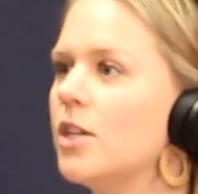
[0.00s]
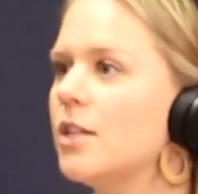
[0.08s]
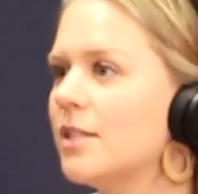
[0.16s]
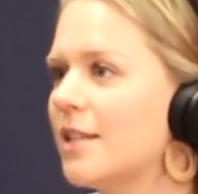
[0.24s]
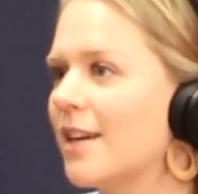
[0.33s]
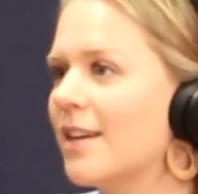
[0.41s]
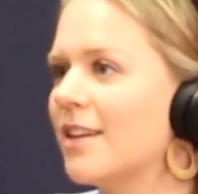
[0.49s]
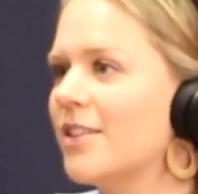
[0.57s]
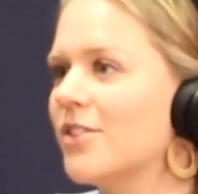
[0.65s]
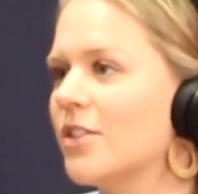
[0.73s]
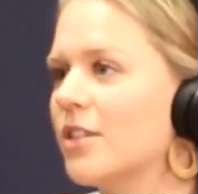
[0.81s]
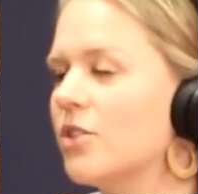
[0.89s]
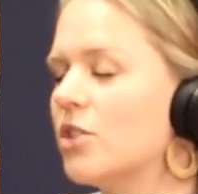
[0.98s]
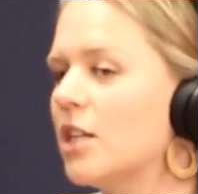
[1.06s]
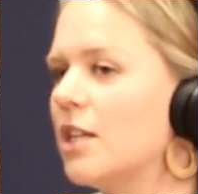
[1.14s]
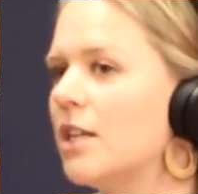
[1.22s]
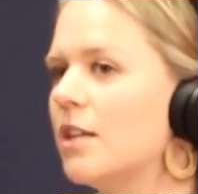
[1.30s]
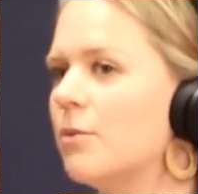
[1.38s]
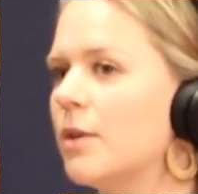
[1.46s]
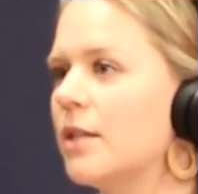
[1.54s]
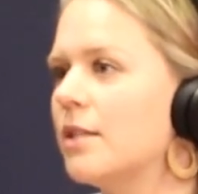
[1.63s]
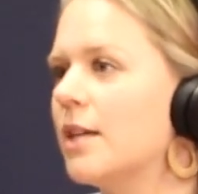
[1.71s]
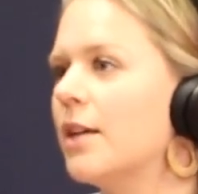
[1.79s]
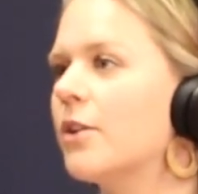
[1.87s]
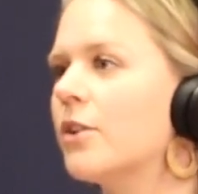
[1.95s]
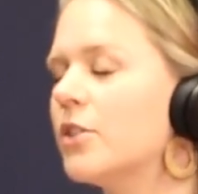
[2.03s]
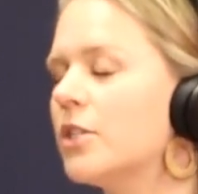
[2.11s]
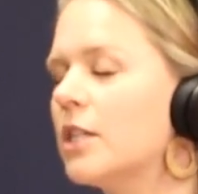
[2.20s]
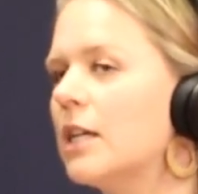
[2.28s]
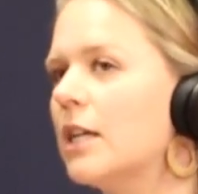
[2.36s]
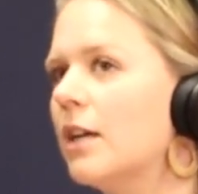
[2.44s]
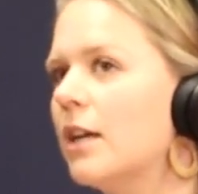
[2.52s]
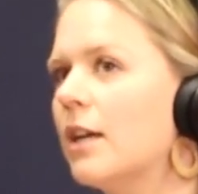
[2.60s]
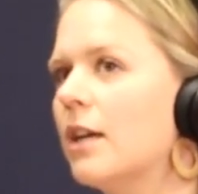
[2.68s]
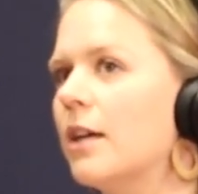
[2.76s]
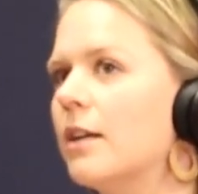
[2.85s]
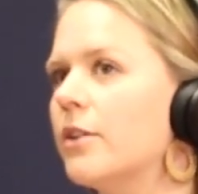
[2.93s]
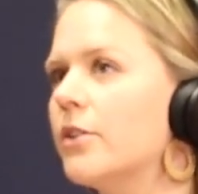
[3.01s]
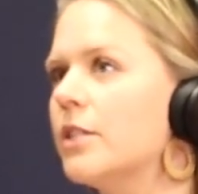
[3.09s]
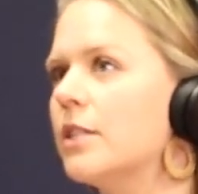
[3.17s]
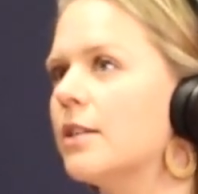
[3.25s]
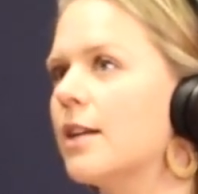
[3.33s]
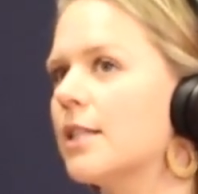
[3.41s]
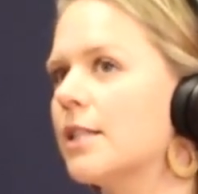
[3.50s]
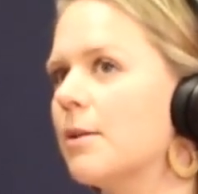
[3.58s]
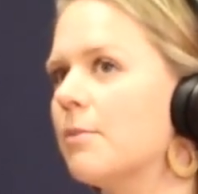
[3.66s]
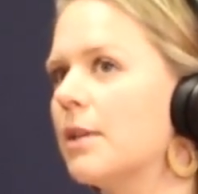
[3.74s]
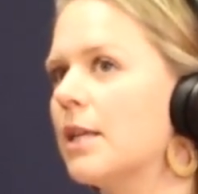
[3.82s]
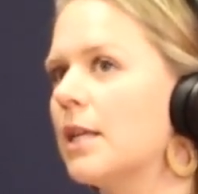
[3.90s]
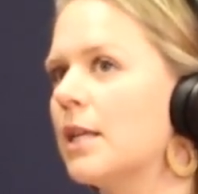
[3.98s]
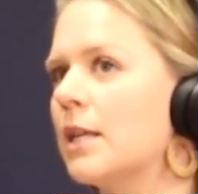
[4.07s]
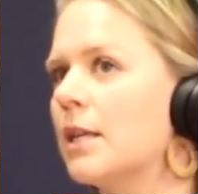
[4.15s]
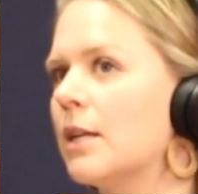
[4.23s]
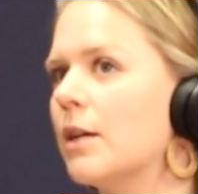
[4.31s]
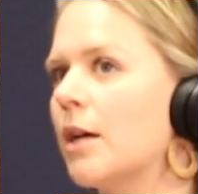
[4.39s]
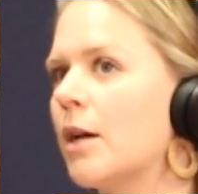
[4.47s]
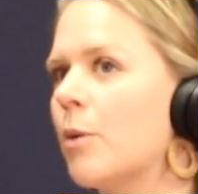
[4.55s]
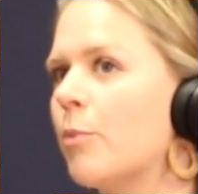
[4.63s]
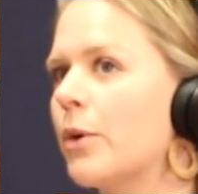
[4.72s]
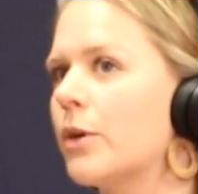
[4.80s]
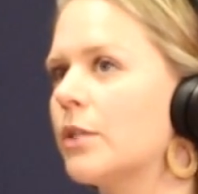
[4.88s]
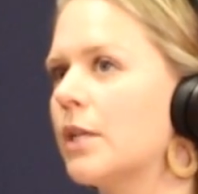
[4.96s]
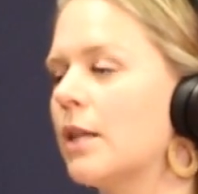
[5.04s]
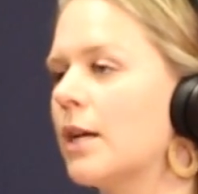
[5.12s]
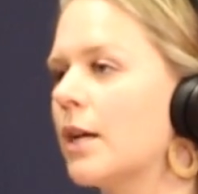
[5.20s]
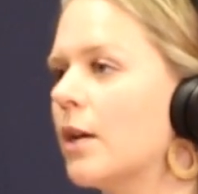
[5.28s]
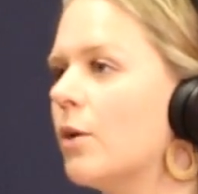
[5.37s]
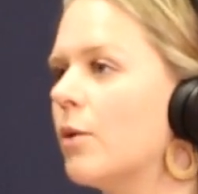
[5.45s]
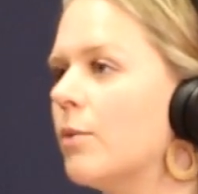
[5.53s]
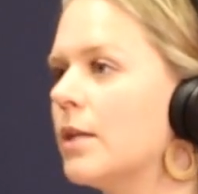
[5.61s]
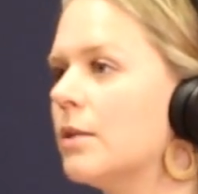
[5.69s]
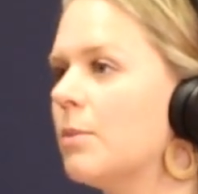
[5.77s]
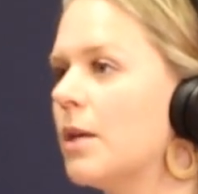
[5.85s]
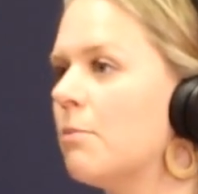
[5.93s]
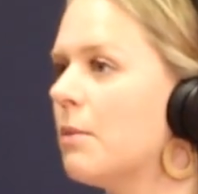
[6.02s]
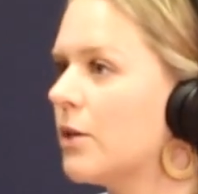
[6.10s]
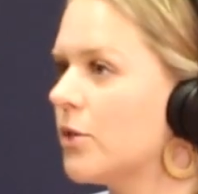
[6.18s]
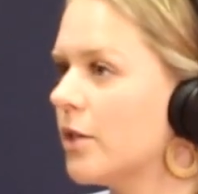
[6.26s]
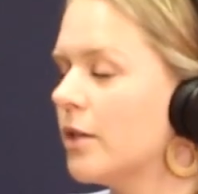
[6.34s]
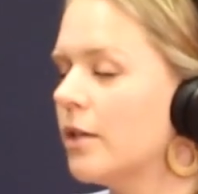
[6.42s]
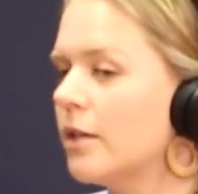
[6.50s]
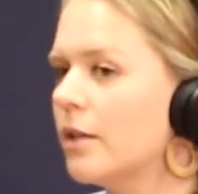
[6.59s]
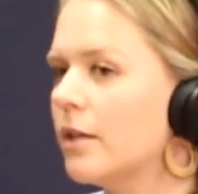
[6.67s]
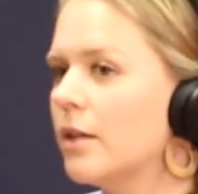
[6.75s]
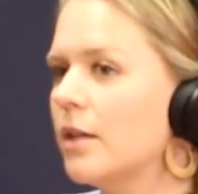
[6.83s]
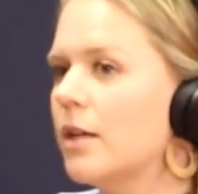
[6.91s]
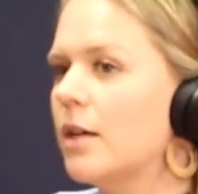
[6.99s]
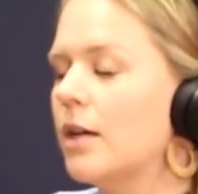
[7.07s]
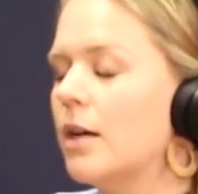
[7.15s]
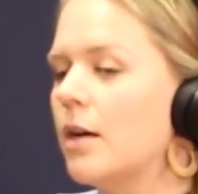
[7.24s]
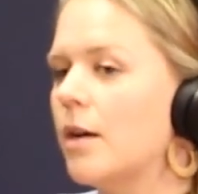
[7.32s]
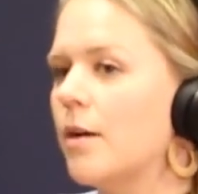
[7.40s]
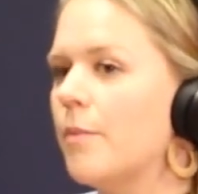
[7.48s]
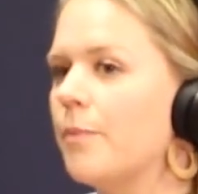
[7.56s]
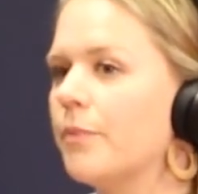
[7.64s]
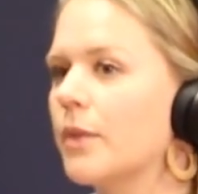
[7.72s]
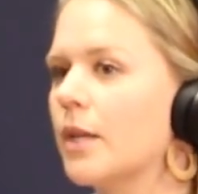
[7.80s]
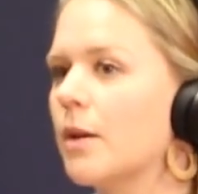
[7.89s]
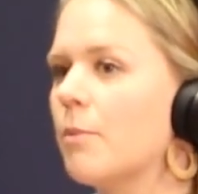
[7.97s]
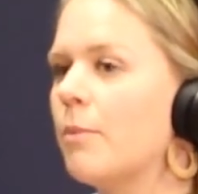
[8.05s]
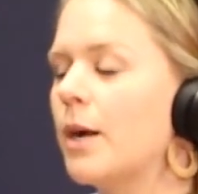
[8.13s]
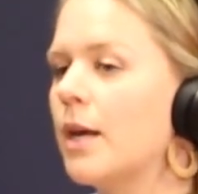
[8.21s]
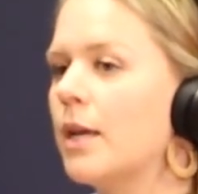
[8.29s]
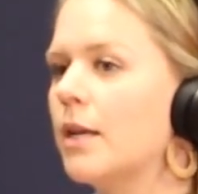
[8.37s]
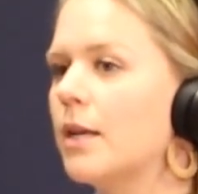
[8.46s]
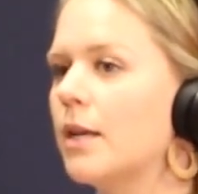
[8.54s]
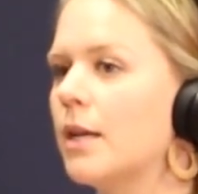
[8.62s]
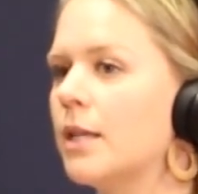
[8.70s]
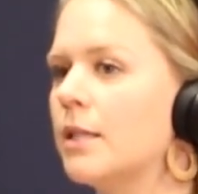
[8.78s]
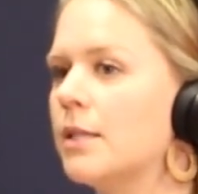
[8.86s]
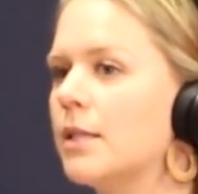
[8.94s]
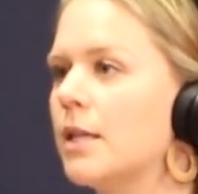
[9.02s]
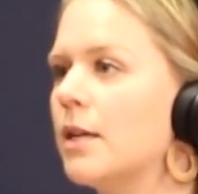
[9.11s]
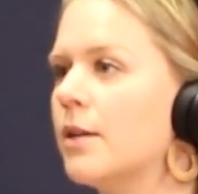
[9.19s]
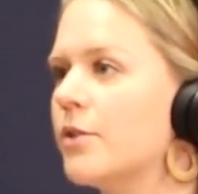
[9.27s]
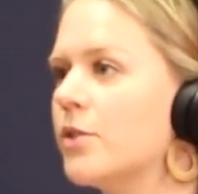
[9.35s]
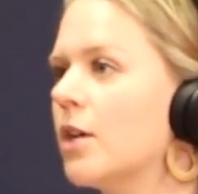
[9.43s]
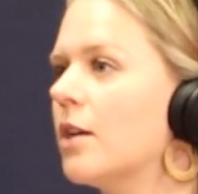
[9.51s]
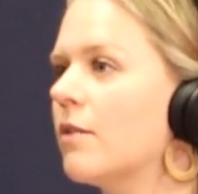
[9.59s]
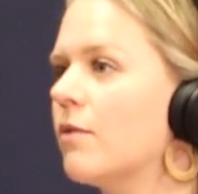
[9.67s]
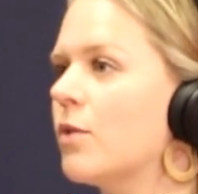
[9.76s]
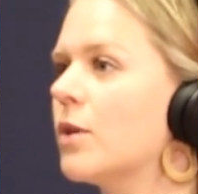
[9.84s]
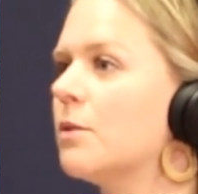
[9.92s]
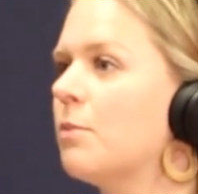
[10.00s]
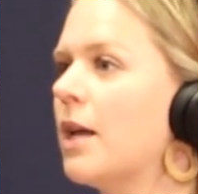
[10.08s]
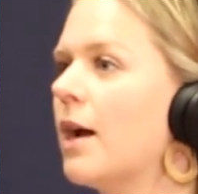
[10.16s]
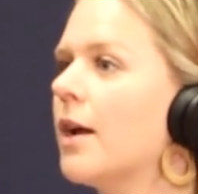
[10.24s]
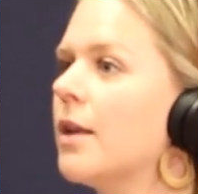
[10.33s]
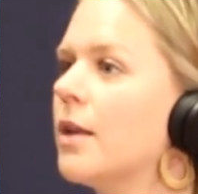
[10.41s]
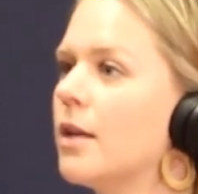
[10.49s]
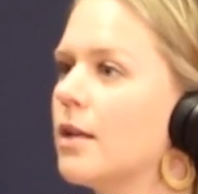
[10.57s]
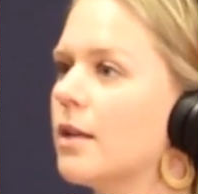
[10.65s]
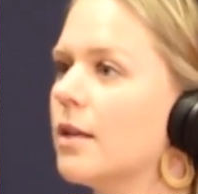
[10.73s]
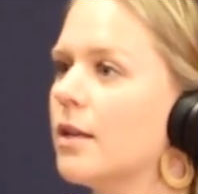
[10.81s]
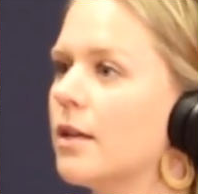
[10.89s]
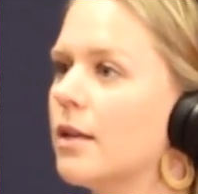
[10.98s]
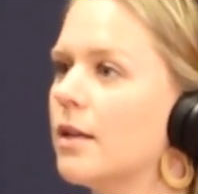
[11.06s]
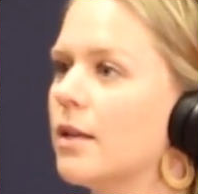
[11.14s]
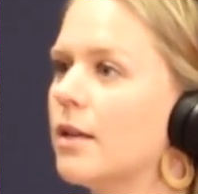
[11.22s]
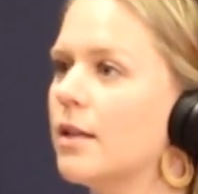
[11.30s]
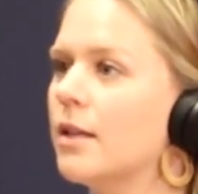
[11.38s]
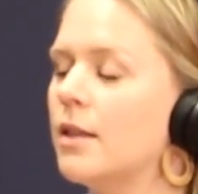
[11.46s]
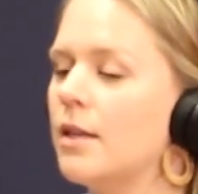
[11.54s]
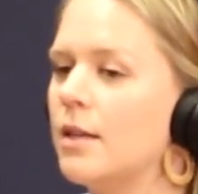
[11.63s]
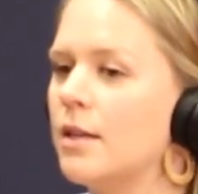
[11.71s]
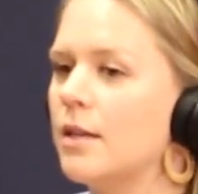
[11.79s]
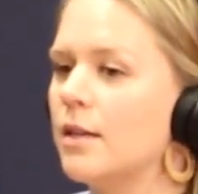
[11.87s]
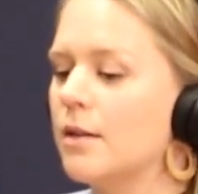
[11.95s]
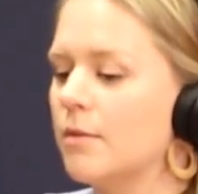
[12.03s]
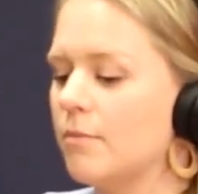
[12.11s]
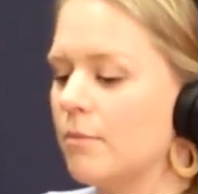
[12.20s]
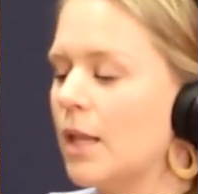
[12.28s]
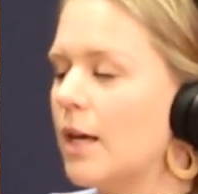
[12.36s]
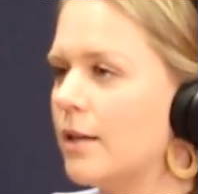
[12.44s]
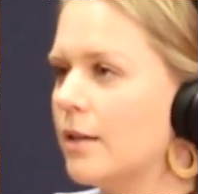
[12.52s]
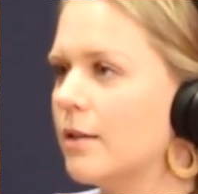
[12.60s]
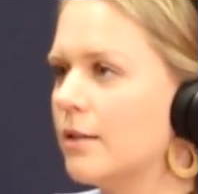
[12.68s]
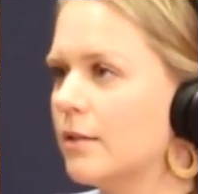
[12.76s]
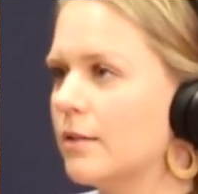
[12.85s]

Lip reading: Qi stagnation. Qi is energy. Energy is not something per se that can always be measured, but it's the energetic force behind the blood.